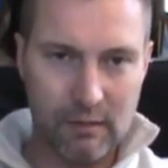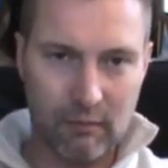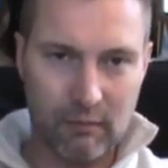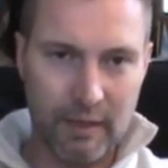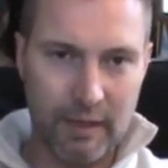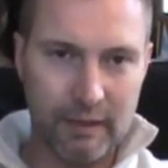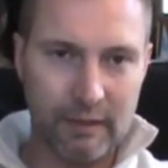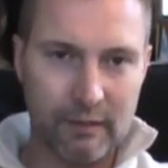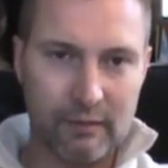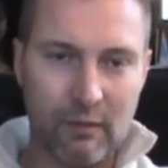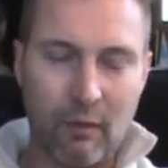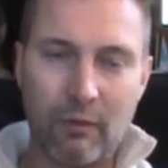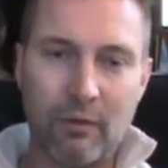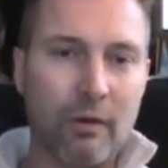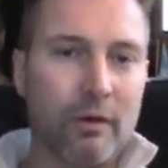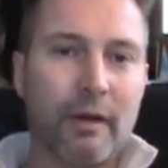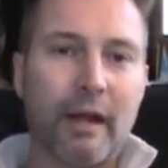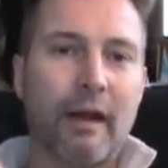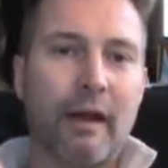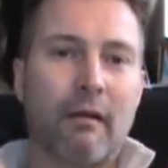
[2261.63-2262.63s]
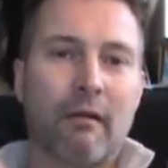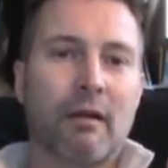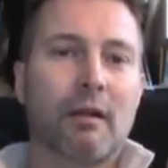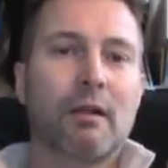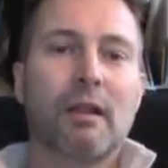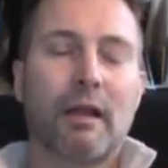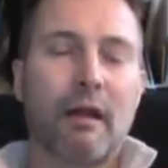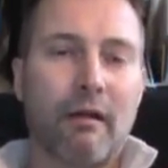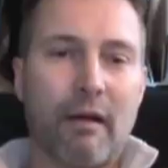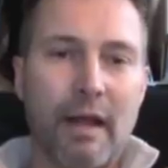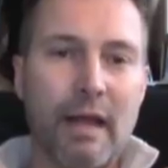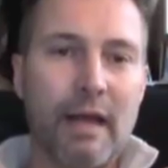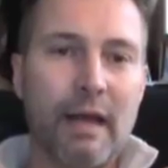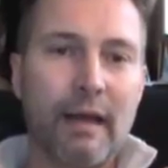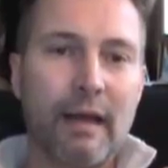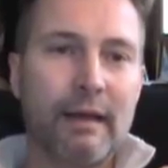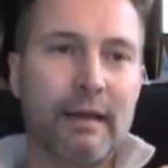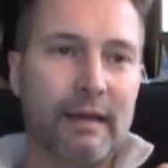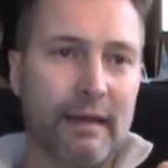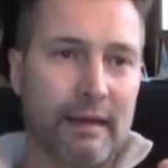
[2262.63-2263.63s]
All right, don't go to Aaron
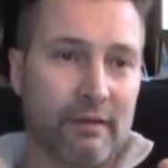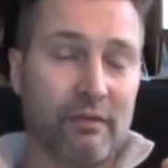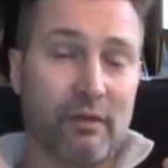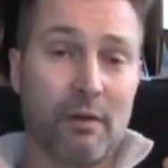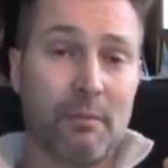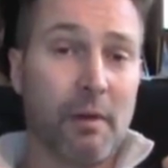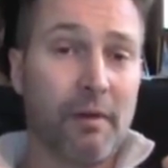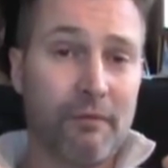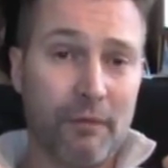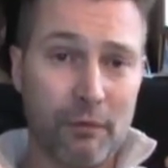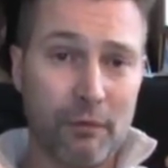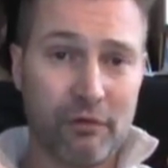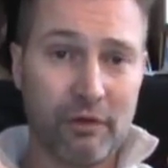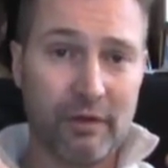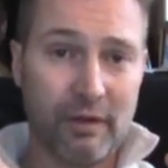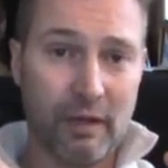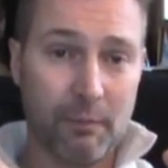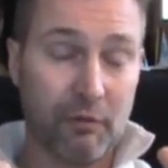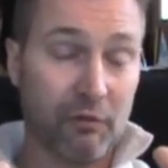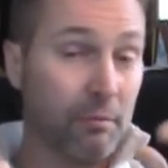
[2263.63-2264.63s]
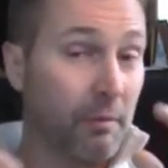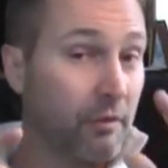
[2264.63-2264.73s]
Clary asking him if you should date him,